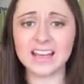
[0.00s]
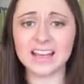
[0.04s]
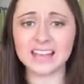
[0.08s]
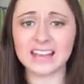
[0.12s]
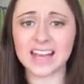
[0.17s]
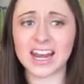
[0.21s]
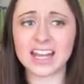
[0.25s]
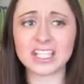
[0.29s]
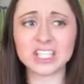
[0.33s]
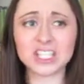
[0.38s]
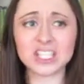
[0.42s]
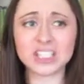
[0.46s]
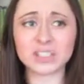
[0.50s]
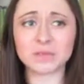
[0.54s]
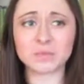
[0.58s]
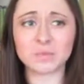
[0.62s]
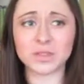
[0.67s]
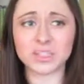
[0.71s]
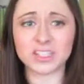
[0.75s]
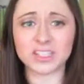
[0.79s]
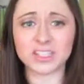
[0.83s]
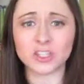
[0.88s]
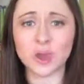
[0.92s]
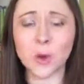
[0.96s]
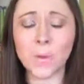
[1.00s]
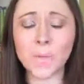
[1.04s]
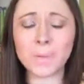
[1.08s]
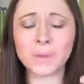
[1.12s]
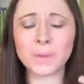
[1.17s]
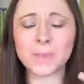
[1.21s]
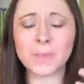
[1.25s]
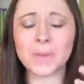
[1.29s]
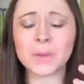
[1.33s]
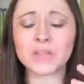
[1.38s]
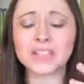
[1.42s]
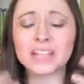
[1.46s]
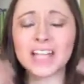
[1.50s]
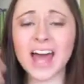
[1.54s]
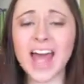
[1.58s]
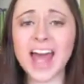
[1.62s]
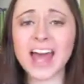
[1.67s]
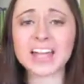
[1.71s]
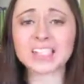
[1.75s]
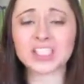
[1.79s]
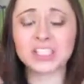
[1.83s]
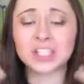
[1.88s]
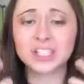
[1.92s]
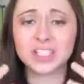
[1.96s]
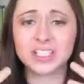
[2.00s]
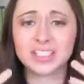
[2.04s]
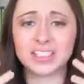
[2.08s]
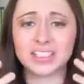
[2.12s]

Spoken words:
That I just was so plastered